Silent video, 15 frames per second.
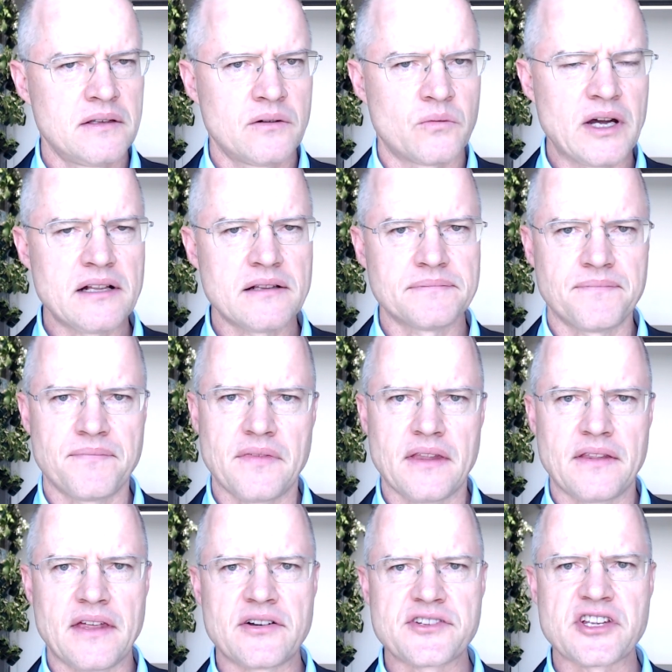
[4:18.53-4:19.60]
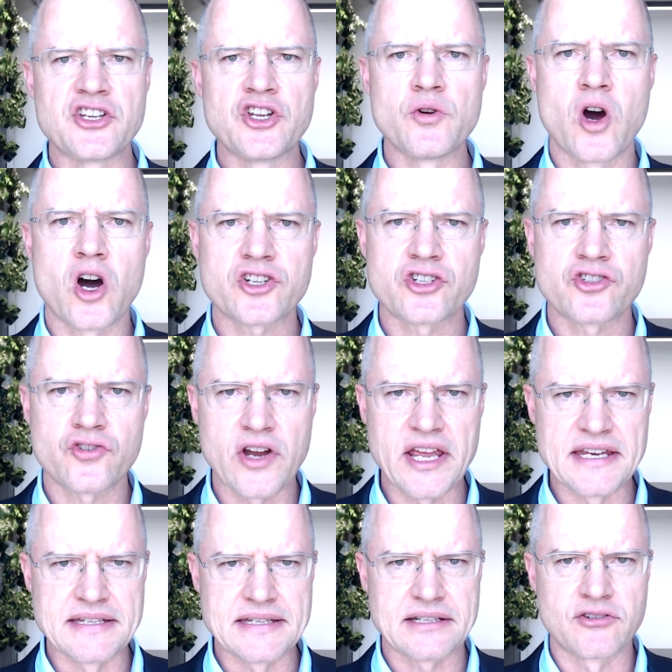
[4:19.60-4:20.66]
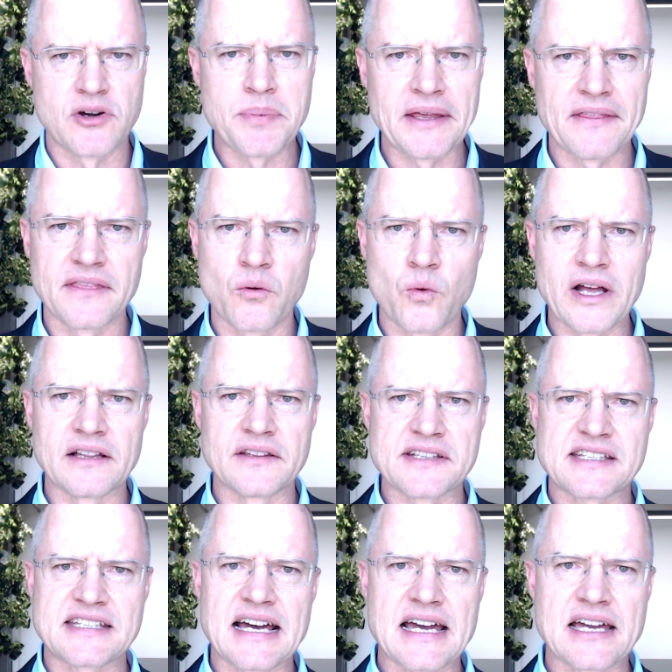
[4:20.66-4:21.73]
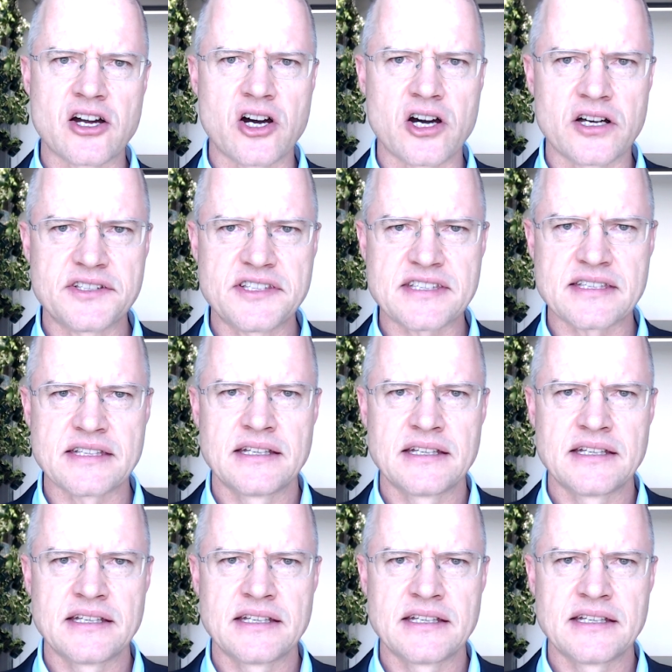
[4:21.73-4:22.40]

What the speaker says: Well, there is a new hot trend gripping the wellness diehards,